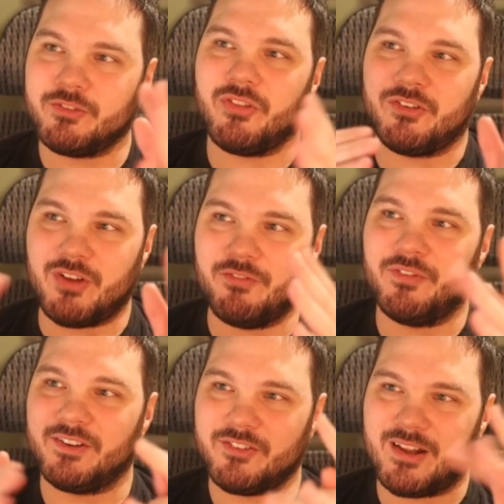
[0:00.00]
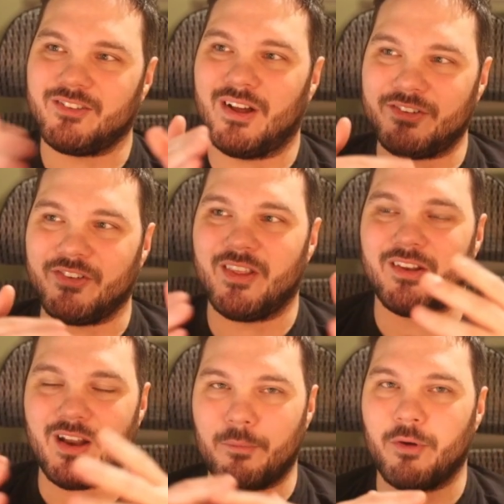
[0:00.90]
the toughness that's less than
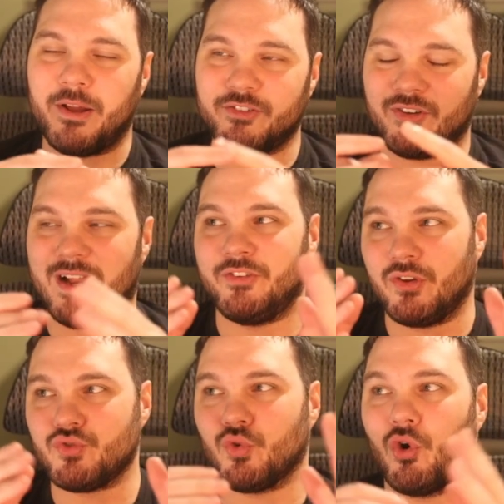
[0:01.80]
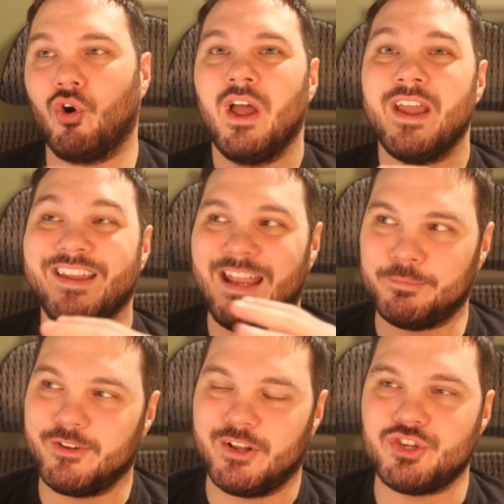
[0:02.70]
the number of basic lands you control,
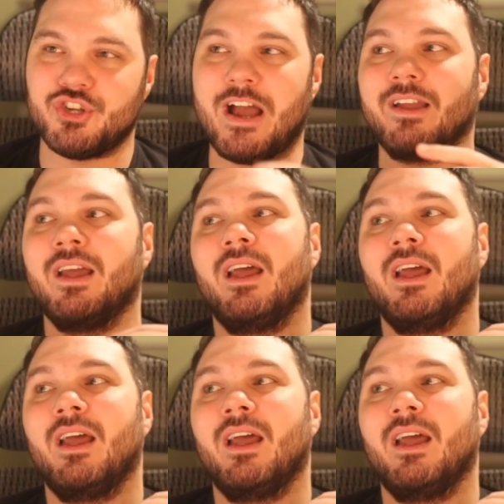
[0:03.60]
keeps it in check.